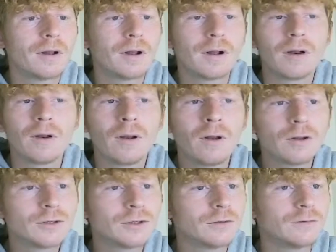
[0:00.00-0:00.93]

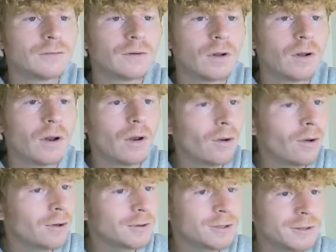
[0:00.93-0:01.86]
Lots of,
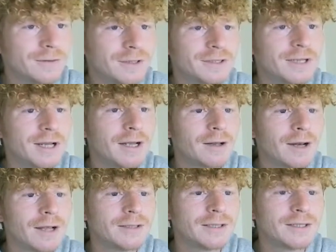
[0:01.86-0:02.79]
lots of insane
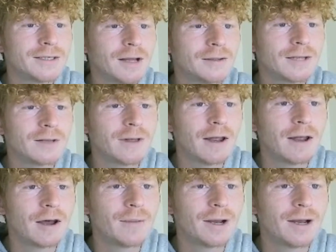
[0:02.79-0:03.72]
cleansing talents out there
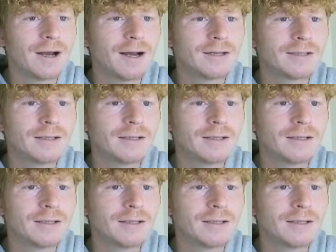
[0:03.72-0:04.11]
now, my guys.